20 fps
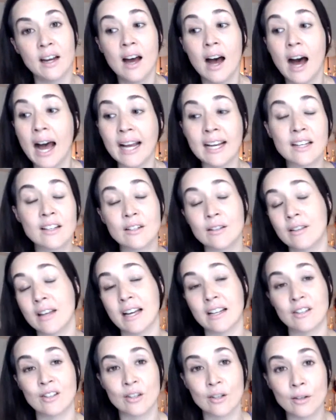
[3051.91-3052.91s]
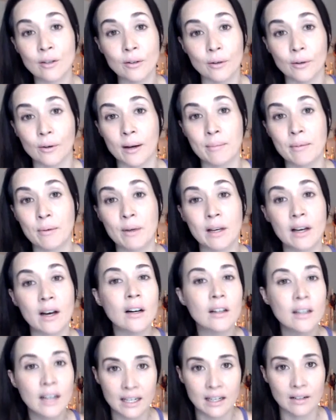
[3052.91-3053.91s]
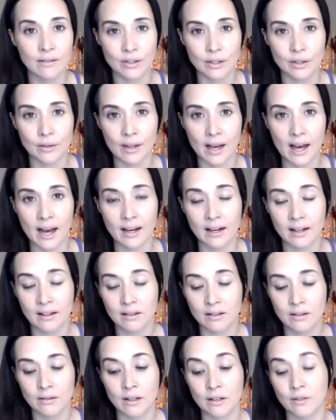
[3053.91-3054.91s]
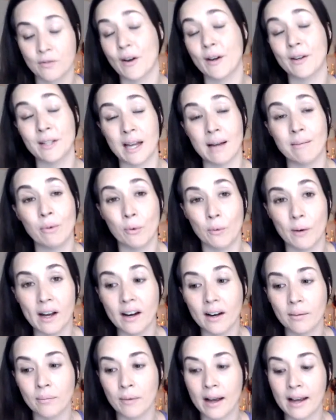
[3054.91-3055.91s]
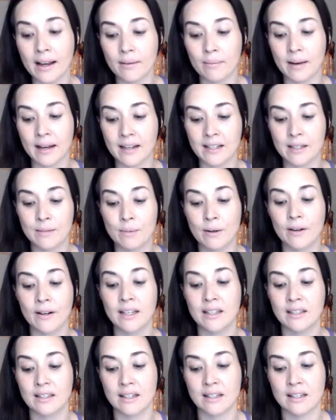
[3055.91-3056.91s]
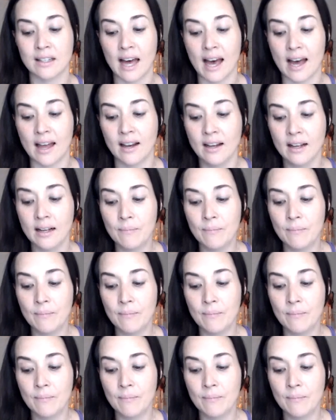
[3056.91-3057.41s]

i can do that too i mean we all kind of do that as as far as i'm aware my my experience is that